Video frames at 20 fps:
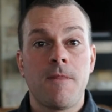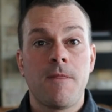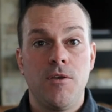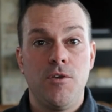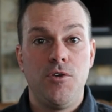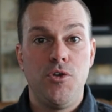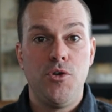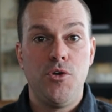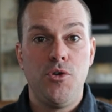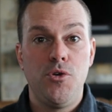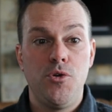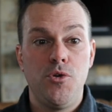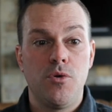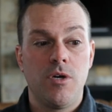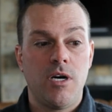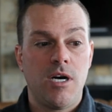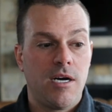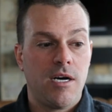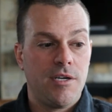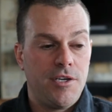you're
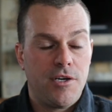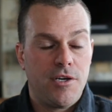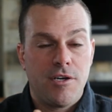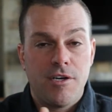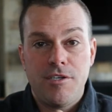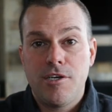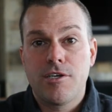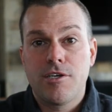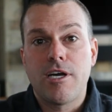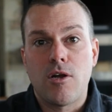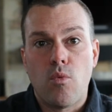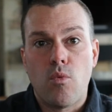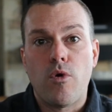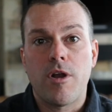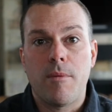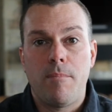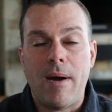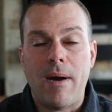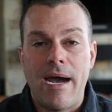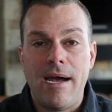going to
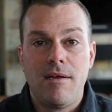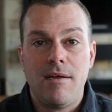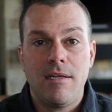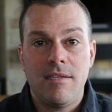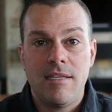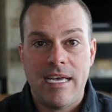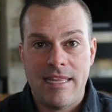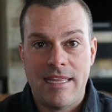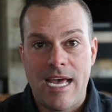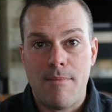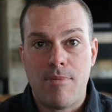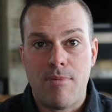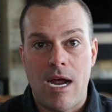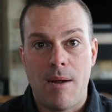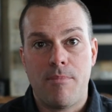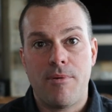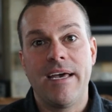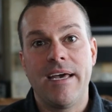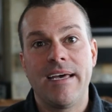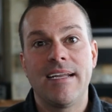want to buy that
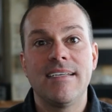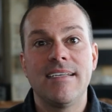property at